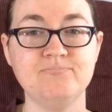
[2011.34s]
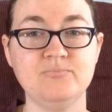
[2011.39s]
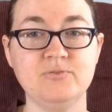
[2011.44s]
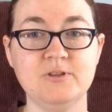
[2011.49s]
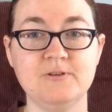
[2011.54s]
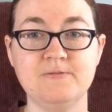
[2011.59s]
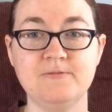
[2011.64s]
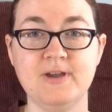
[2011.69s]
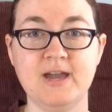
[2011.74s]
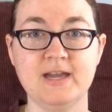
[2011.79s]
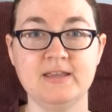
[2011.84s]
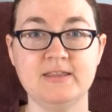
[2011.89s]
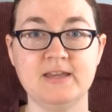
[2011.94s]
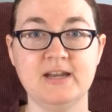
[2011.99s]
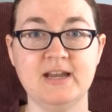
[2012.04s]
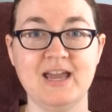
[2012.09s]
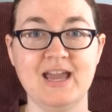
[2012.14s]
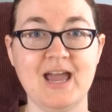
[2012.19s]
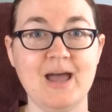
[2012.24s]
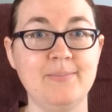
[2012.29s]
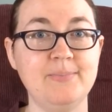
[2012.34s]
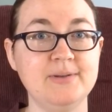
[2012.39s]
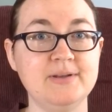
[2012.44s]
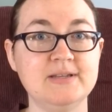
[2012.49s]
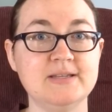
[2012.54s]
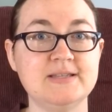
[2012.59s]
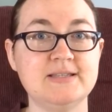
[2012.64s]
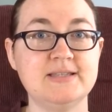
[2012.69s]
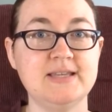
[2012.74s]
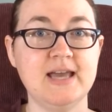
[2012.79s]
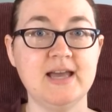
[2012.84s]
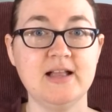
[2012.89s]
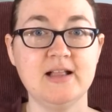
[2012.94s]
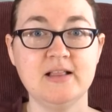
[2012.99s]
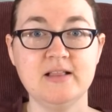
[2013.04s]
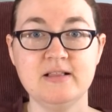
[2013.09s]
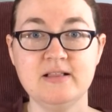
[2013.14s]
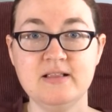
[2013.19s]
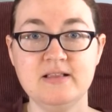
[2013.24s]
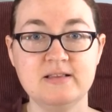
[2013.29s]
the fact that I happen to
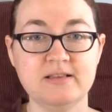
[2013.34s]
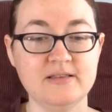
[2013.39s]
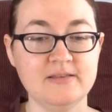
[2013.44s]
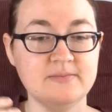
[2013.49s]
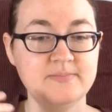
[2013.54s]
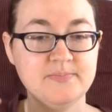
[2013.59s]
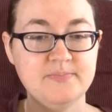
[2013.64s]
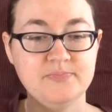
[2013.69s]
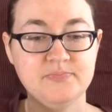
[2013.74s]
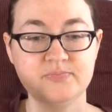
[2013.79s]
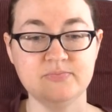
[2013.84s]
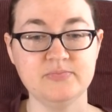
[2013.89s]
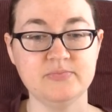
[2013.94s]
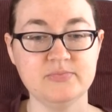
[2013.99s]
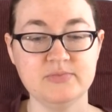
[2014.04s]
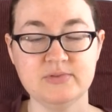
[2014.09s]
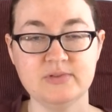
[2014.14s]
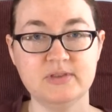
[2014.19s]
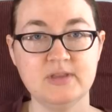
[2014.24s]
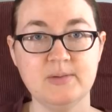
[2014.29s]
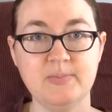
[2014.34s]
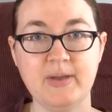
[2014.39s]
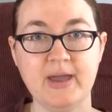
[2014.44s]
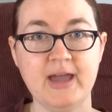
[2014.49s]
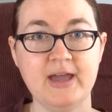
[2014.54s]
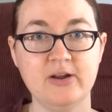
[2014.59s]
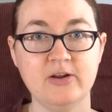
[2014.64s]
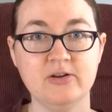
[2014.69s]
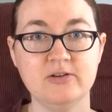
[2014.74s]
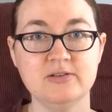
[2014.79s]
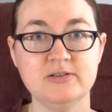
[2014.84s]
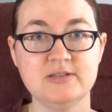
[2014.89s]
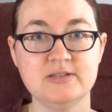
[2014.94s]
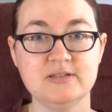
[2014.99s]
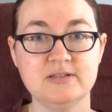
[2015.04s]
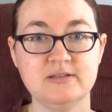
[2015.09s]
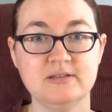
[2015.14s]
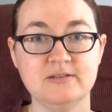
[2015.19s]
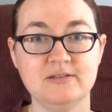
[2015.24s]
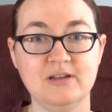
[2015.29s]
sell the
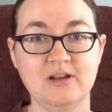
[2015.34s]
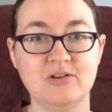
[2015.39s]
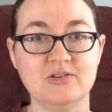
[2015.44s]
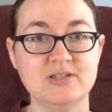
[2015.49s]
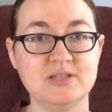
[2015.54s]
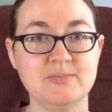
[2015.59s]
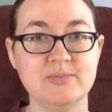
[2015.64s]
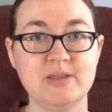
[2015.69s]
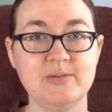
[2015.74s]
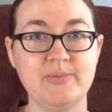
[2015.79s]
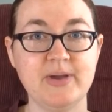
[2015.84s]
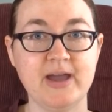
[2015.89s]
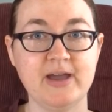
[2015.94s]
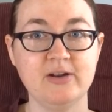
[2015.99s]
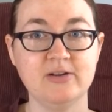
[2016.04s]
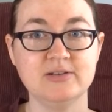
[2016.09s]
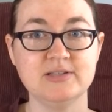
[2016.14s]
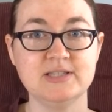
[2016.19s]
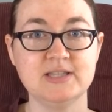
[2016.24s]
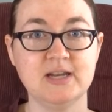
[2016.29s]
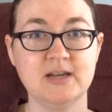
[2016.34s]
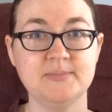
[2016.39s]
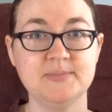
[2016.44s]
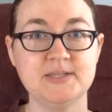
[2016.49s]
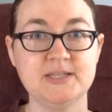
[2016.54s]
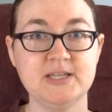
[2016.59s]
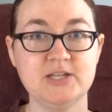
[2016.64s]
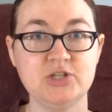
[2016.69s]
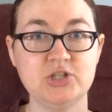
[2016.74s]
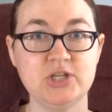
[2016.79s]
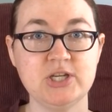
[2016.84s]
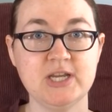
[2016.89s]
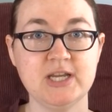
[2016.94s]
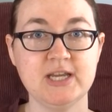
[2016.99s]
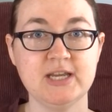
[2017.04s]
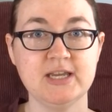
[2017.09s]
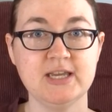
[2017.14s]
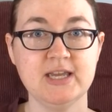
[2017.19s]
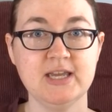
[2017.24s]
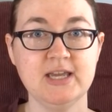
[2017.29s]
patterns, you know, some of the patterns that I'm
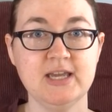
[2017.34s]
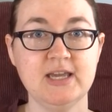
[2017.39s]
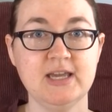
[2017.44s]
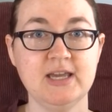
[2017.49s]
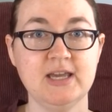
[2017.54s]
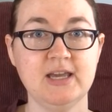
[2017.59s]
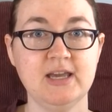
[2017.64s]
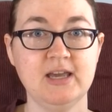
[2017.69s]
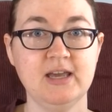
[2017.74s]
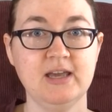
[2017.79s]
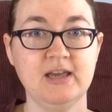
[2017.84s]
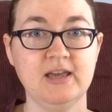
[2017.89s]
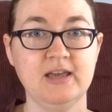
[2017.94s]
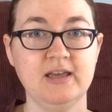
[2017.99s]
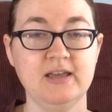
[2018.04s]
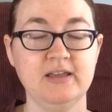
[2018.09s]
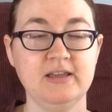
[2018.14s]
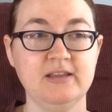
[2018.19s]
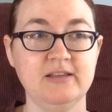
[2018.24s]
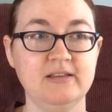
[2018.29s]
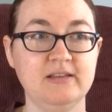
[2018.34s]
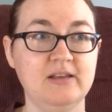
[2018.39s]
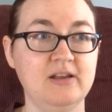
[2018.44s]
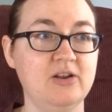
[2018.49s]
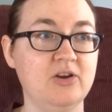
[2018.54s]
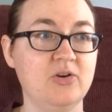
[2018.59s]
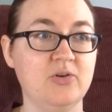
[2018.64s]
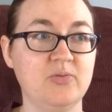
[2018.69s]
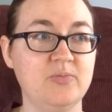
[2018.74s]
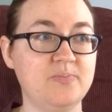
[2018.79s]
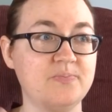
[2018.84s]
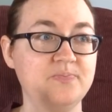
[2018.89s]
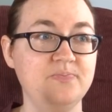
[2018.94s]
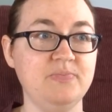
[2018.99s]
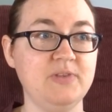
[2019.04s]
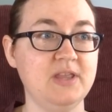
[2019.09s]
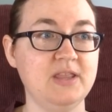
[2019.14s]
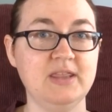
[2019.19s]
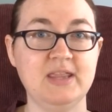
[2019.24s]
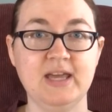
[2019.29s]
stitching, you know,
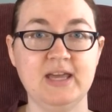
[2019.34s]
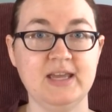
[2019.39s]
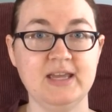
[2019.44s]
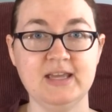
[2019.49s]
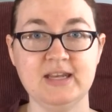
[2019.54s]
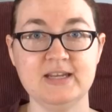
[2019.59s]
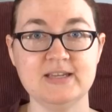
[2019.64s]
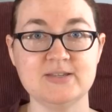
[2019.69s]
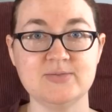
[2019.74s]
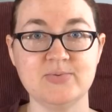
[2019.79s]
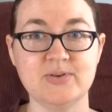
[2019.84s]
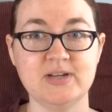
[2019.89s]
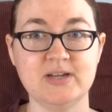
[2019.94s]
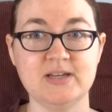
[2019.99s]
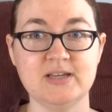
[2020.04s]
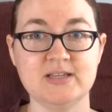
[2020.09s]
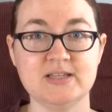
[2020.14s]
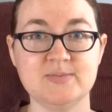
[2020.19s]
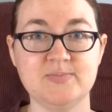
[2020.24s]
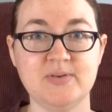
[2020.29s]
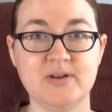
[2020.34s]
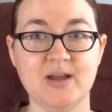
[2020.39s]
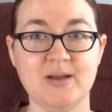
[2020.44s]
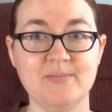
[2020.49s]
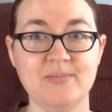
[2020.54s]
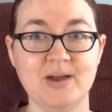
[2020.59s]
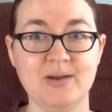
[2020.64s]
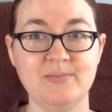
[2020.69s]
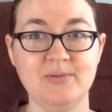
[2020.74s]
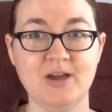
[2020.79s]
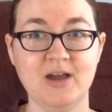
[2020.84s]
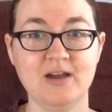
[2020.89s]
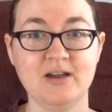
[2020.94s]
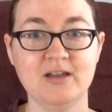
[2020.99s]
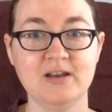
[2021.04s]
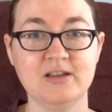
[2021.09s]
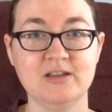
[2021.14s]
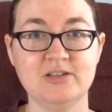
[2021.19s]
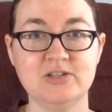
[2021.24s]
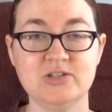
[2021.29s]
that it is what it is. But I'm not
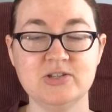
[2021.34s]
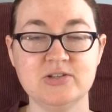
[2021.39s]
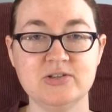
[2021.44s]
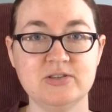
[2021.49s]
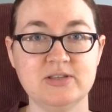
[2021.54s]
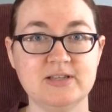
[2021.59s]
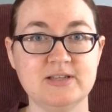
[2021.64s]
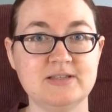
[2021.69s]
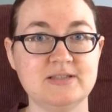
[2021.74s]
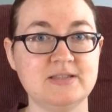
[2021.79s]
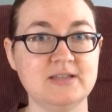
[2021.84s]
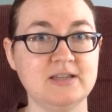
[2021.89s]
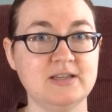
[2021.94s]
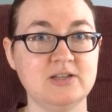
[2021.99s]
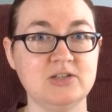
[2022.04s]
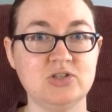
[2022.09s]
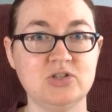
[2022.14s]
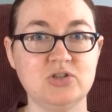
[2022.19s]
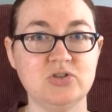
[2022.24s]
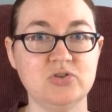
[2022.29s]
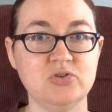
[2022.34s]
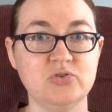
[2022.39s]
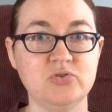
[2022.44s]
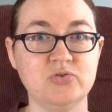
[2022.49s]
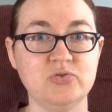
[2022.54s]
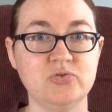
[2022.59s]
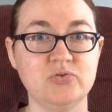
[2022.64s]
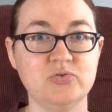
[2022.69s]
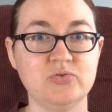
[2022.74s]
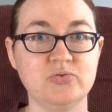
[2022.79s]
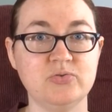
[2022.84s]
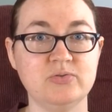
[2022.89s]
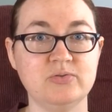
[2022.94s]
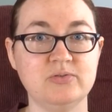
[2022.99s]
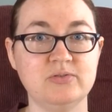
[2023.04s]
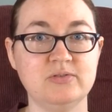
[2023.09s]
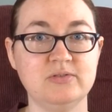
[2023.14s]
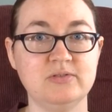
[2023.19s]
going to turn this into,